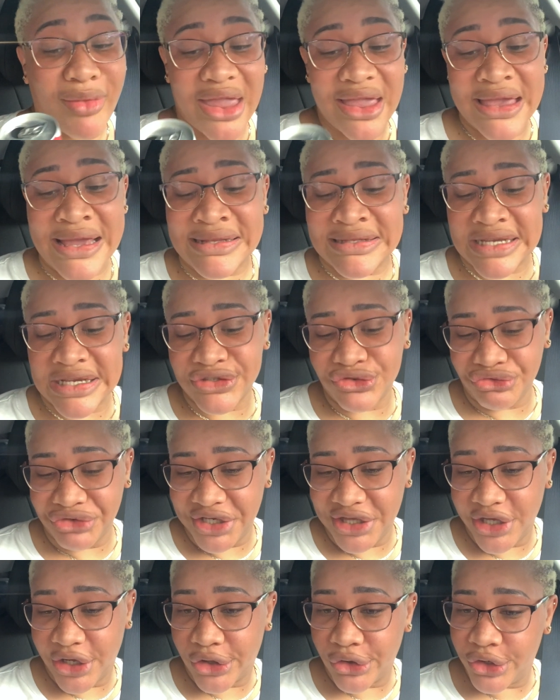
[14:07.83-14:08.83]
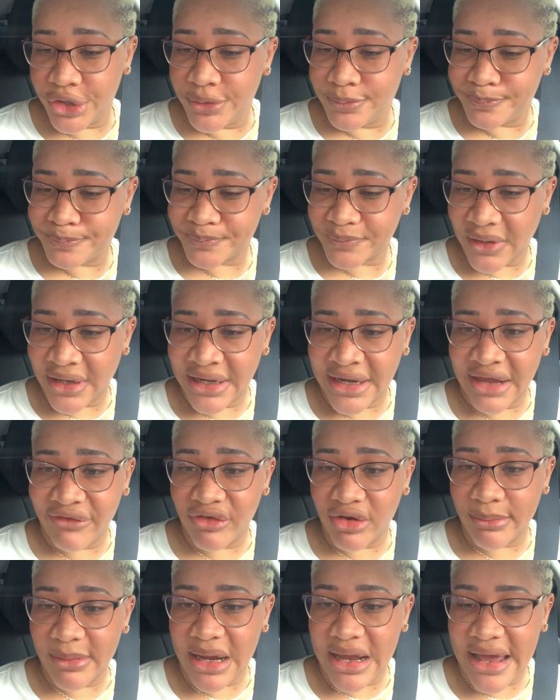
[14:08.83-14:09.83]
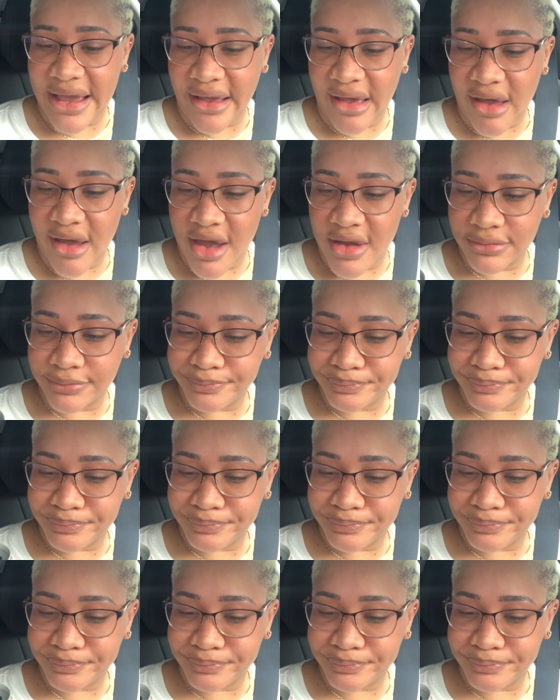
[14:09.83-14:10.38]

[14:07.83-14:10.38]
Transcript: It tastes really good. It's giving me like a